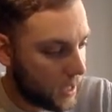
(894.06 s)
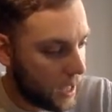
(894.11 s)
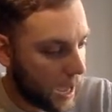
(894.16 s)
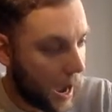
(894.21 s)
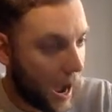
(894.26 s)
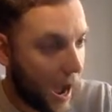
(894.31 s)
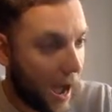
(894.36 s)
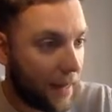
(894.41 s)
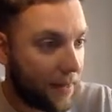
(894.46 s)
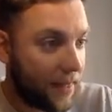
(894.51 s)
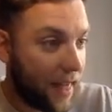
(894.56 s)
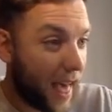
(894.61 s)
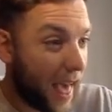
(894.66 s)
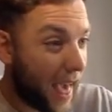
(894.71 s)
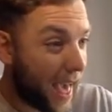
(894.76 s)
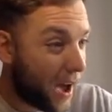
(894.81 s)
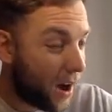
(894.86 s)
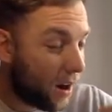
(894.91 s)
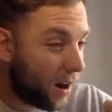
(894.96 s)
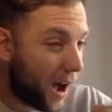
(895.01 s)
And
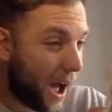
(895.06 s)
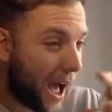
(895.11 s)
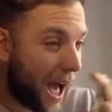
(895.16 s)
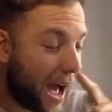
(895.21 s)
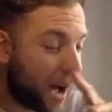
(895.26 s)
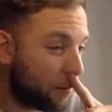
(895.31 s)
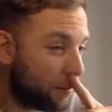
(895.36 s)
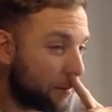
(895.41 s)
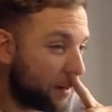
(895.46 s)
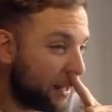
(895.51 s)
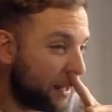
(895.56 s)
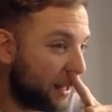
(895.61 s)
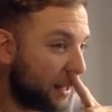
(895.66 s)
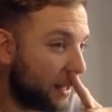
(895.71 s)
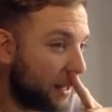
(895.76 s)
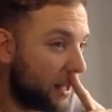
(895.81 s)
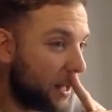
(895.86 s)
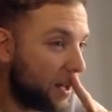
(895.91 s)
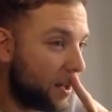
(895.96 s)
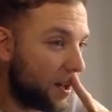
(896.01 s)
there are how
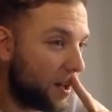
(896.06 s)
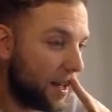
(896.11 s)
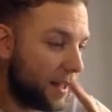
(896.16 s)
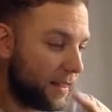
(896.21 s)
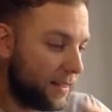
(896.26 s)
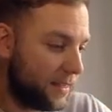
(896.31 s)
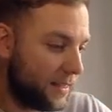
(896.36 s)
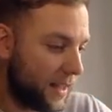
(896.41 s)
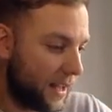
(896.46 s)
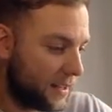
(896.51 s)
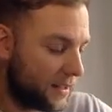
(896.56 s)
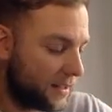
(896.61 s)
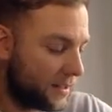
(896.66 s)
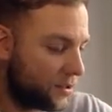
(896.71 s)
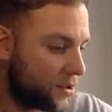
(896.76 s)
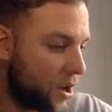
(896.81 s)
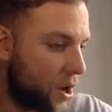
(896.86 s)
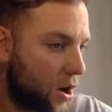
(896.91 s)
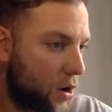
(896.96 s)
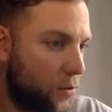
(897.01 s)
many in this?
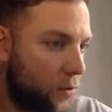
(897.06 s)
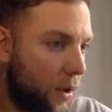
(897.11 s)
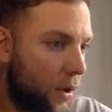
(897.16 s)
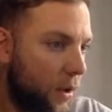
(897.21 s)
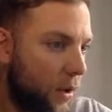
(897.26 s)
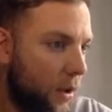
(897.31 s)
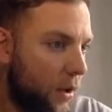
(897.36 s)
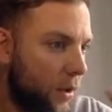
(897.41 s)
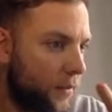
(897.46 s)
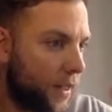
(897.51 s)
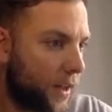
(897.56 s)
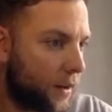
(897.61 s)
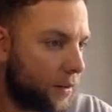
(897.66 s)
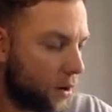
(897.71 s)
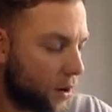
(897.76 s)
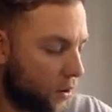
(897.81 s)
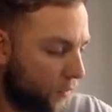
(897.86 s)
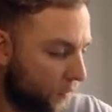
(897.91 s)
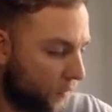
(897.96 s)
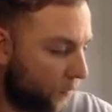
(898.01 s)
So there
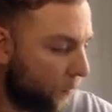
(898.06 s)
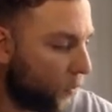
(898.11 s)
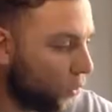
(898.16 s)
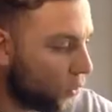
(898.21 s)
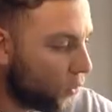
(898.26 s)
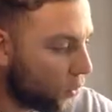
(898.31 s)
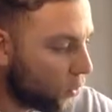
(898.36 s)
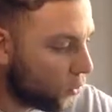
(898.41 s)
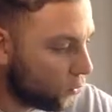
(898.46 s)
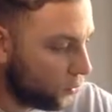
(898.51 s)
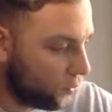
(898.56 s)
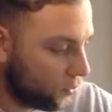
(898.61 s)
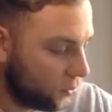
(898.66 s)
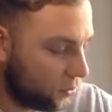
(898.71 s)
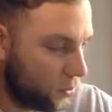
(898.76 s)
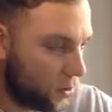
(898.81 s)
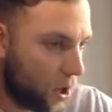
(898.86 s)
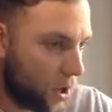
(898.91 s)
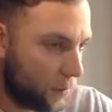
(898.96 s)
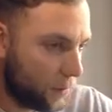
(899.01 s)
are 4
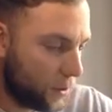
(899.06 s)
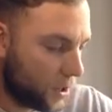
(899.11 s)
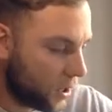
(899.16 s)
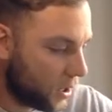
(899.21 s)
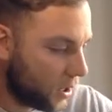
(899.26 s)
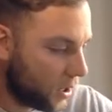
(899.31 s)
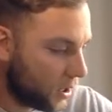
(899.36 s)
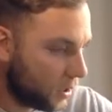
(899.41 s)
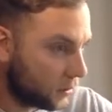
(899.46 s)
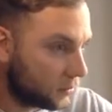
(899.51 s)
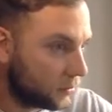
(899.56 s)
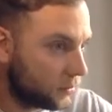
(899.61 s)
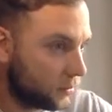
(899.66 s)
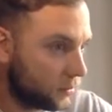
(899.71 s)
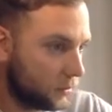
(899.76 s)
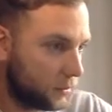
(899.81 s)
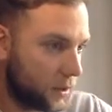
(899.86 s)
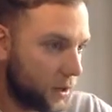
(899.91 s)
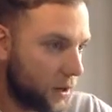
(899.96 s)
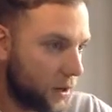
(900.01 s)
cards,
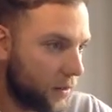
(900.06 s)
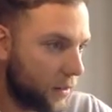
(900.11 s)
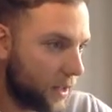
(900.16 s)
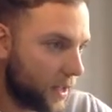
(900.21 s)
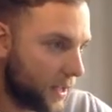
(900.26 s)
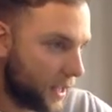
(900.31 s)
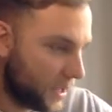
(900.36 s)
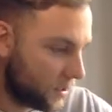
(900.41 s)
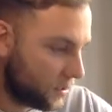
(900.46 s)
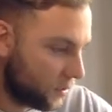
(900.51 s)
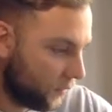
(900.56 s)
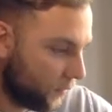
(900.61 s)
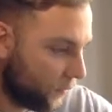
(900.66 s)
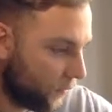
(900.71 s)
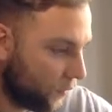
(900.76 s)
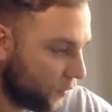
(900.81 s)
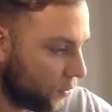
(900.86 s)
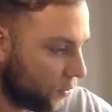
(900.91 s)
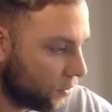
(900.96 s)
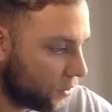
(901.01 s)
are there? Yes, so
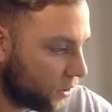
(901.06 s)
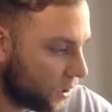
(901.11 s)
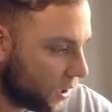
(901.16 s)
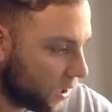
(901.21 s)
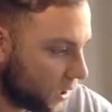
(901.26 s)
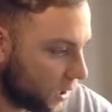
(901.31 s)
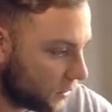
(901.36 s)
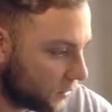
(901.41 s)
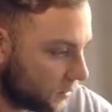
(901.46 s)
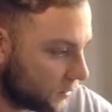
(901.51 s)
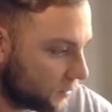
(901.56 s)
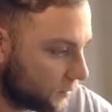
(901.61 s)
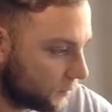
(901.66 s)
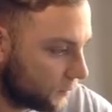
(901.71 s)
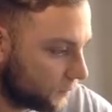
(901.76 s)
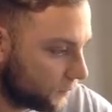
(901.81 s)
4 cards.